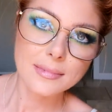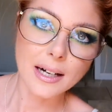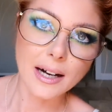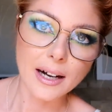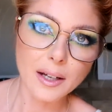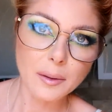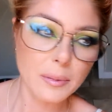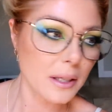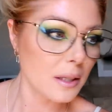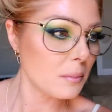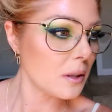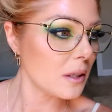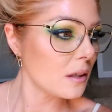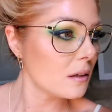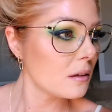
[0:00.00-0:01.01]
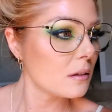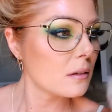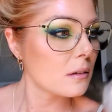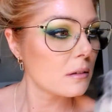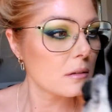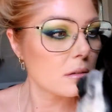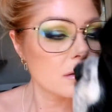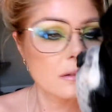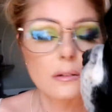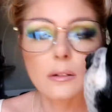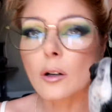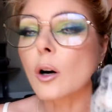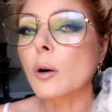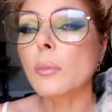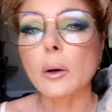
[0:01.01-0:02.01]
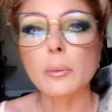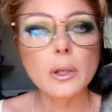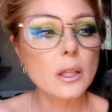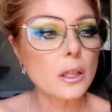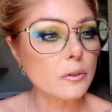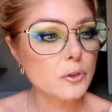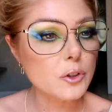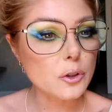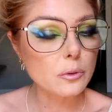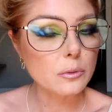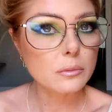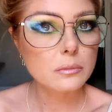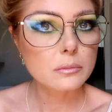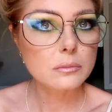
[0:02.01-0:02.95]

Hi, baby. Oh, mommy loves you.